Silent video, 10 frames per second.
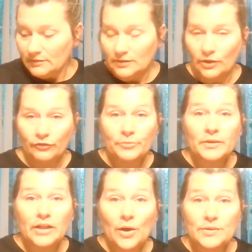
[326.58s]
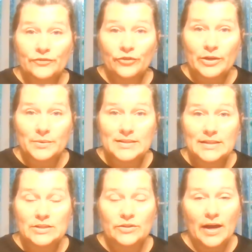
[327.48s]
go from the lowest
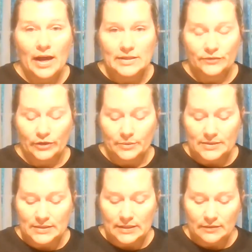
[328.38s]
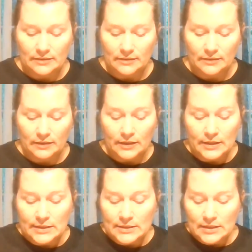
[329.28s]
frequency to the highest frequency.
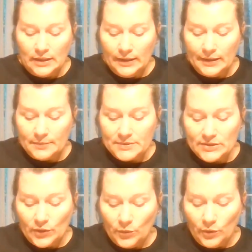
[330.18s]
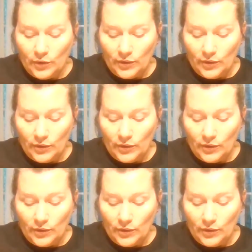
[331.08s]
So